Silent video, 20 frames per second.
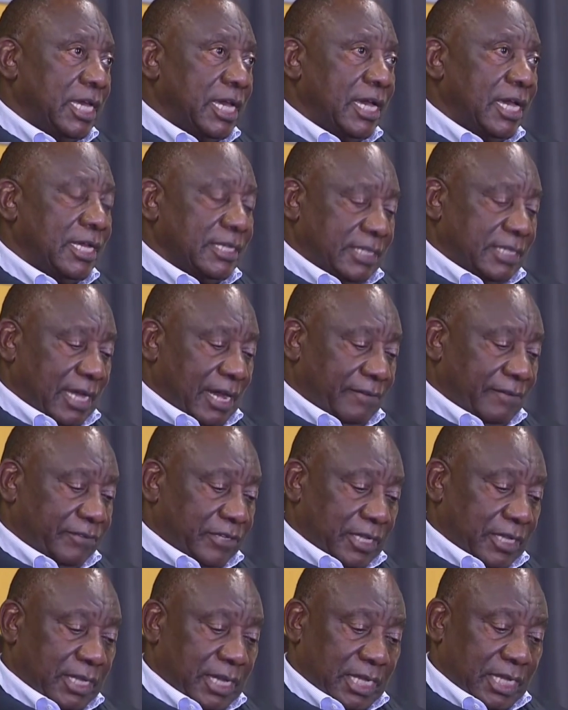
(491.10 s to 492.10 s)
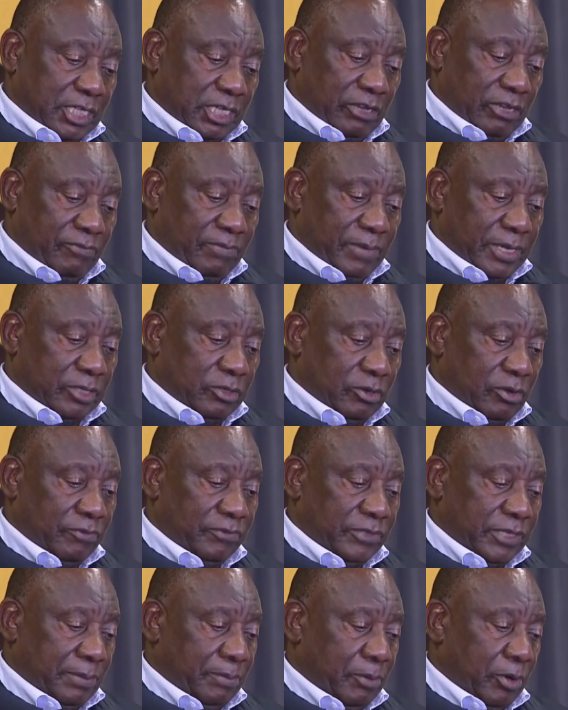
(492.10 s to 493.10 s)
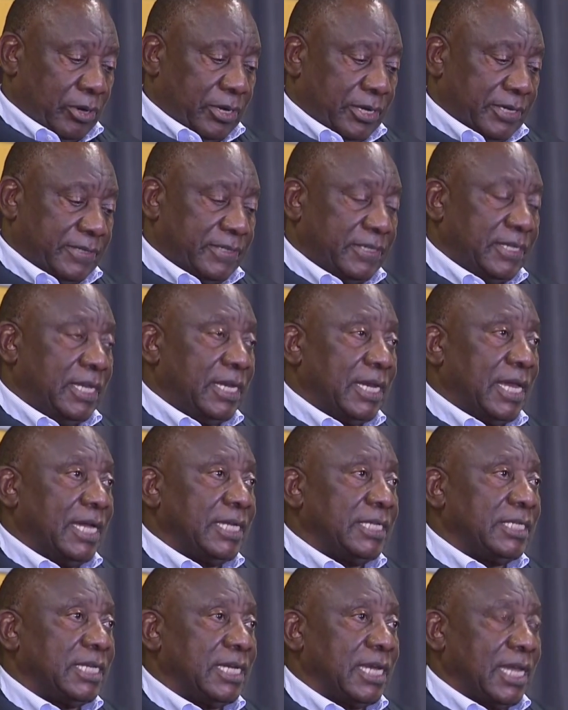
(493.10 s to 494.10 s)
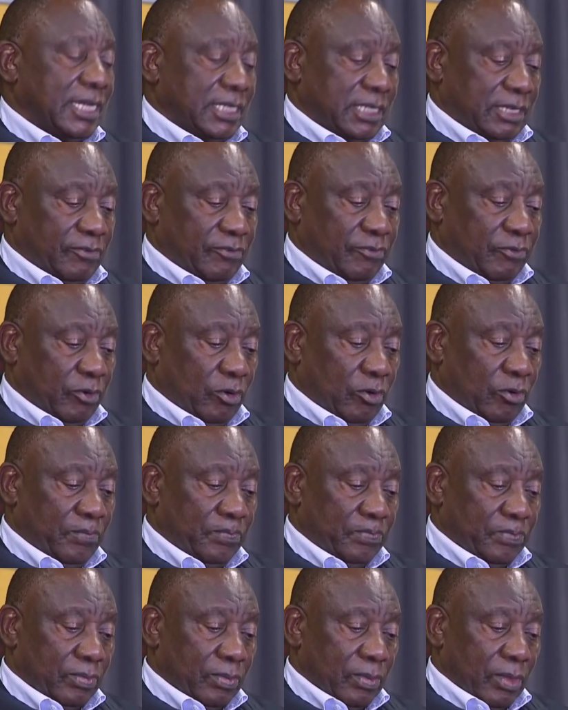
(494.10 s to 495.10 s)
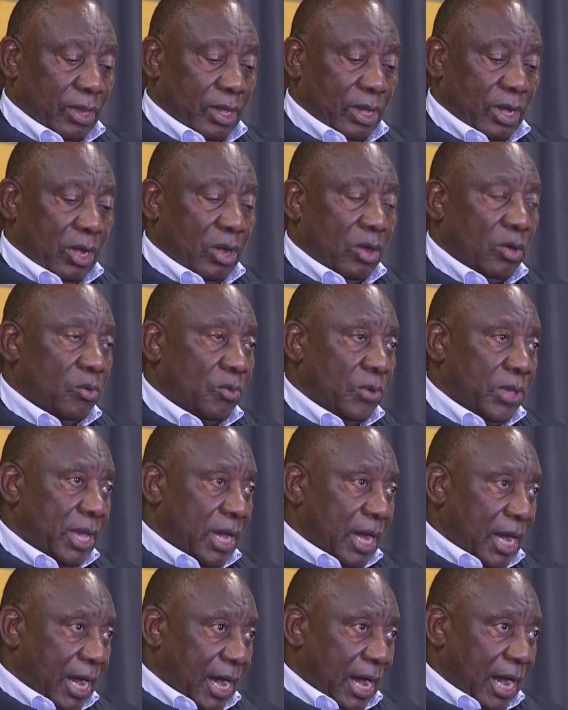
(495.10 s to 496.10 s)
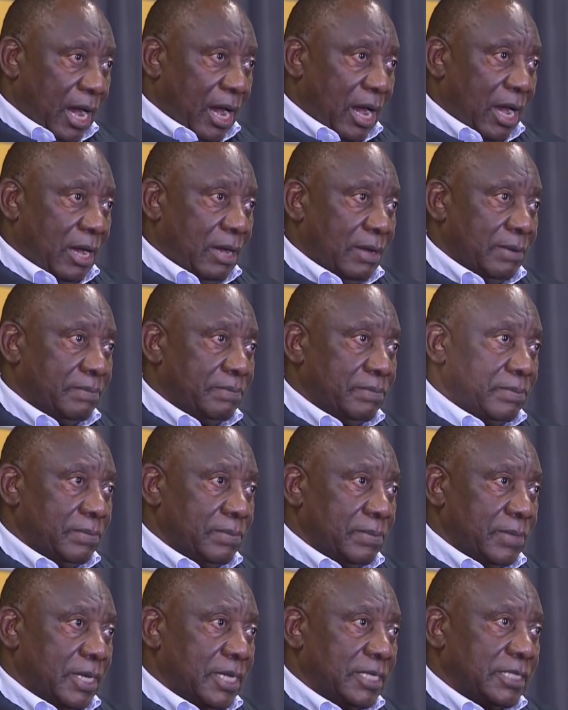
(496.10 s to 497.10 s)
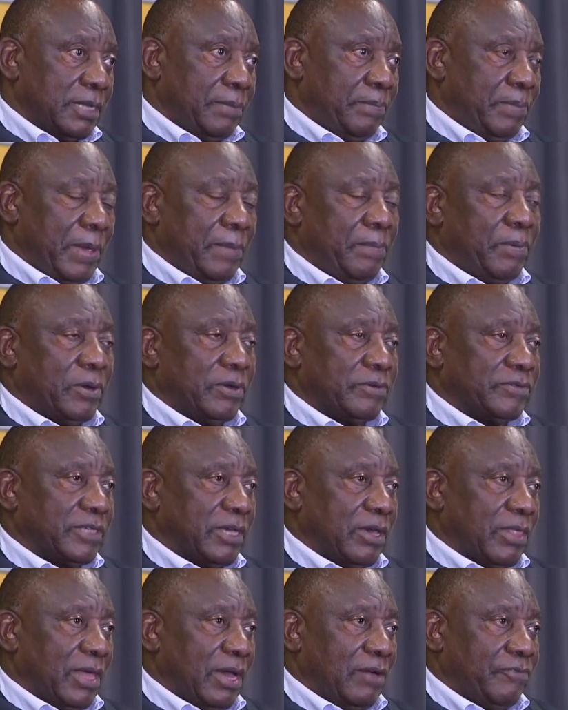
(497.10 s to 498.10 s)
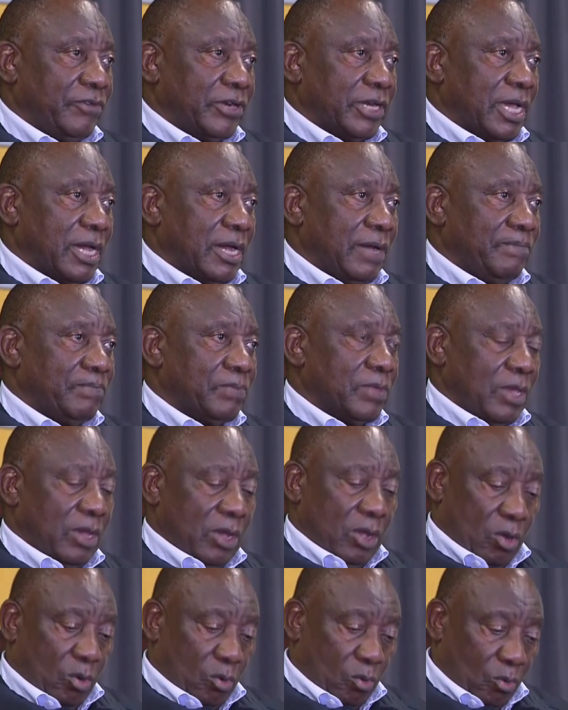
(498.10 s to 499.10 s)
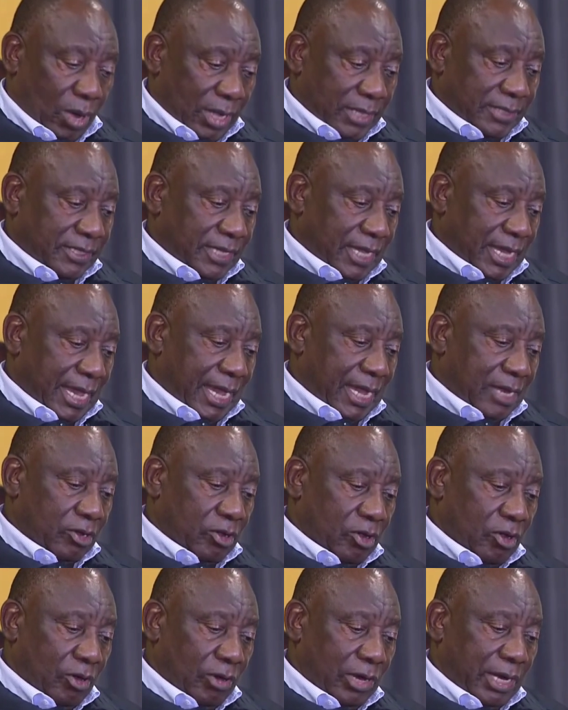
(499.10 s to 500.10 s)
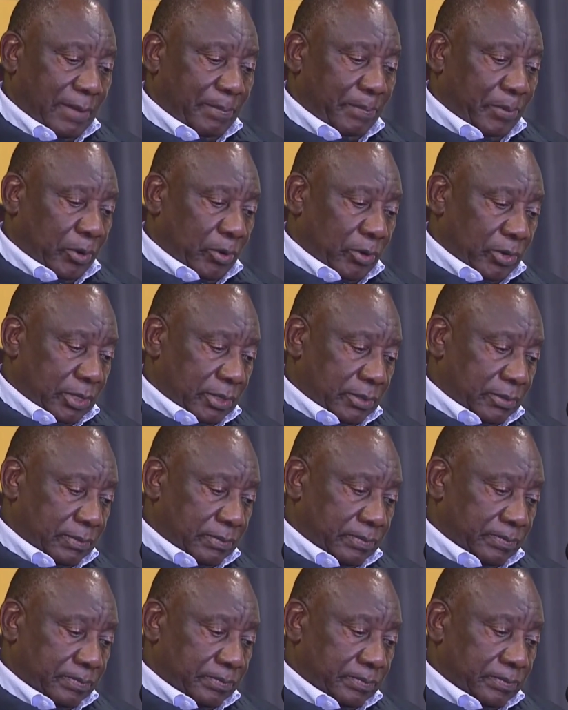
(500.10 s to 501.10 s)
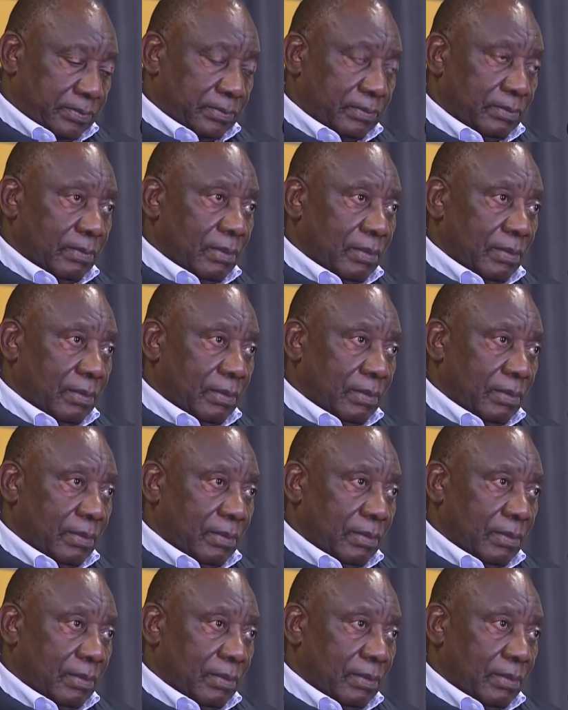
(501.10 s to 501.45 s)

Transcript: 30 years after the achievement of democracy in 1994, we are, as the people of South Africa, once again called upon